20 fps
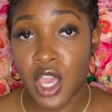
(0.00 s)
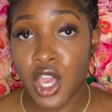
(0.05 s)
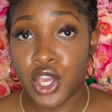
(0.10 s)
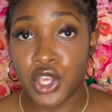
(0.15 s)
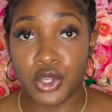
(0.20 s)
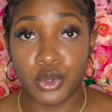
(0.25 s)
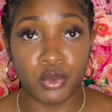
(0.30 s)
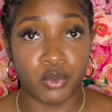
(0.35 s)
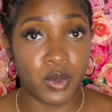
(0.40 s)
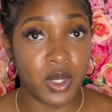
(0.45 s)

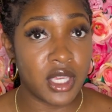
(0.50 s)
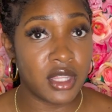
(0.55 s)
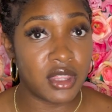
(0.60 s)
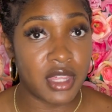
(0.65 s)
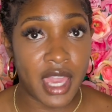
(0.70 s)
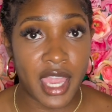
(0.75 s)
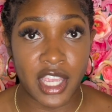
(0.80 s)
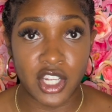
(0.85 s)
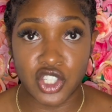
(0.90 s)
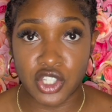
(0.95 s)
You read
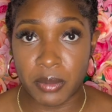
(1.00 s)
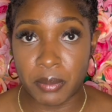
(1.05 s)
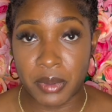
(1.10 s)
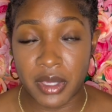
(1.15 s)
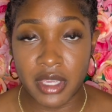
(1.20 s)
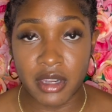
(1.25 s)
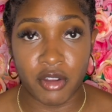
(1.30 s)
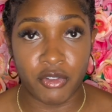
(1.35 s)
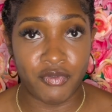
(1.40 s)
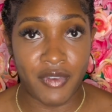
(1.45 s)
the
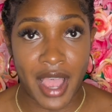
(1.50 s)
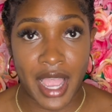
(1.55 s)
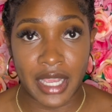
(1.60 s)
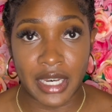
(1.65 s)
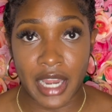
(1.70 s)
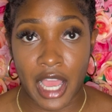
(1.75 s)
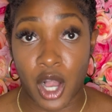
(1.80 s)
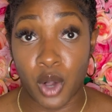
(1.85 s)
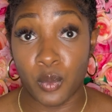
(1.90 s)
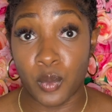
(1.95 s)
H&P to find
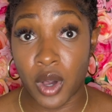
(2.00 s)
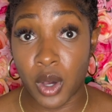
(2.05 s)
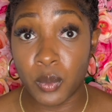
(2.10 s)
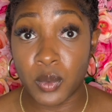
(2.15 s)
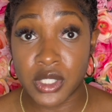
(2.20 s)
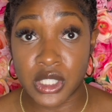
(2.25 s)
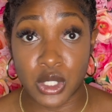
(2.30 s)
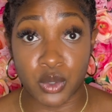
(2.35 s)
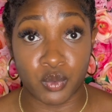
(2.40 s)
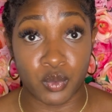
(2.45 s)
out what
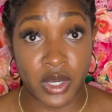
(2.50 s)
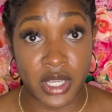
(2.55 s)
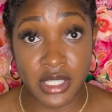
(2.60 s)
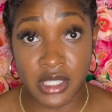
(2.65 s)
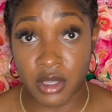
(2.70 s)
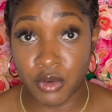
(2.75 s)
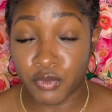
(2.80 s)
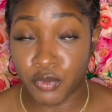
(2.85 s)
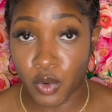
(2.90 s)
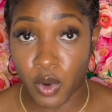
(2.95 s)
was the
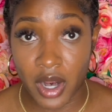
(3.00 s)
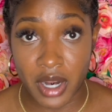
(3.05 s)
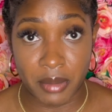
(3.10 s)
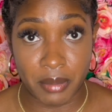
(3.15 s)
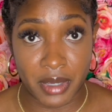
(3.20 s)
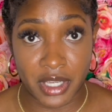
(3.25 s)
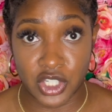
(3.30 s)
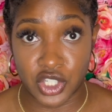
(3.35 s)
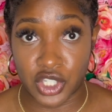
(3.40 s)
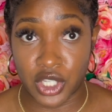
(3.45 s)
reason for
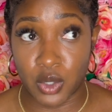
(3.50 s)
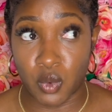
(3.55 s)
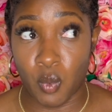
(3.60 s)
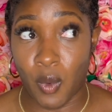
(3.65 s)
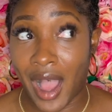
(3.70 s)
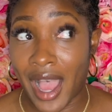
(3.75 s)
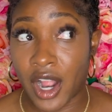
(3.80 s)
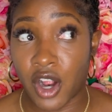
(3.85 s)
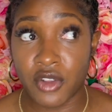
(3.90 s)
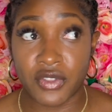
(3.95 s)
admission,
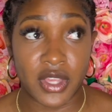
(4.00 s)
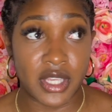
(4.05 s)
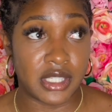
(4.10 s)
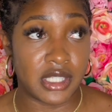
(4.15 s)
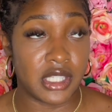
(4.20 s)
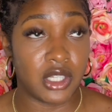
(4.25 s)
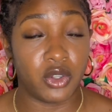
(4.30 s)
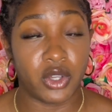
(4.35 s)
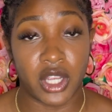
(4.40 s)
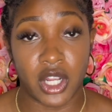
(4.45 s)
why are they
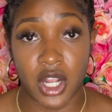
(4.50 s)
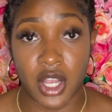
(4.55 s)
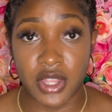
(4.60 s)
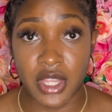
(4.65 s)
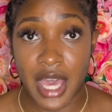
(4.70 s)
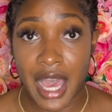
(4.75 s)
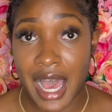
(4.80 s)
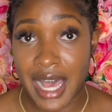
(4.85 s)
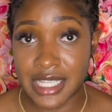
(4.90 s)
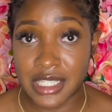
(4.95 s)
still here in the
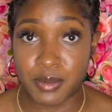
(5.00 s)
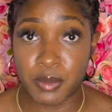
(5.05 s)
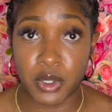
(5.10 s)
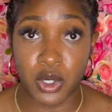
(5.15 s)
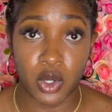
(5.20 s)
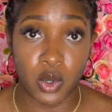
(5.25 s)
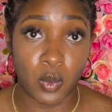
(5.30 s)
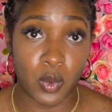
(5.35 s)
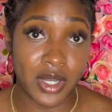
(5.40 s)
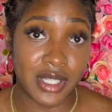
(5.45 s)

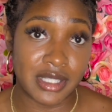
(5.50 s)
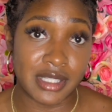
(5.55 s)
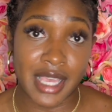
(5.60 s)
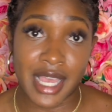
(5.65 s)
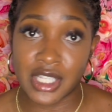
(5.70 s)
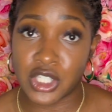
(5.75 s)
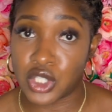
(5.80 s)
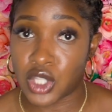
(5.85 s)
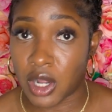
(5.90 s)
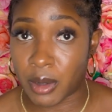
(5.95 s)
hospital, what
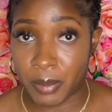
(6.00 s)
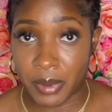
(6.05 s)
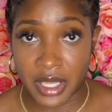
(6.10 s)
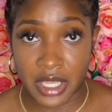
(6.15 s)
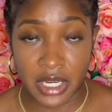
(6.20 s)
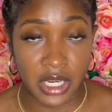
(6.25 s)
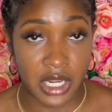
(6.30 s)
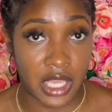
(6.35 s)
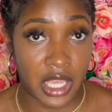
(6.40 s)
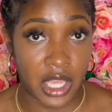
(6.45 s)
tests are
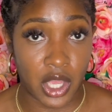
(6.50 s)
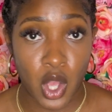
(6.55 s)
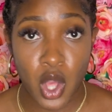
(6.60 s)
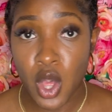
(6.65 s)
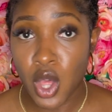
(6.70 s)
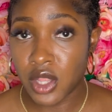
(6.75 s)
pending.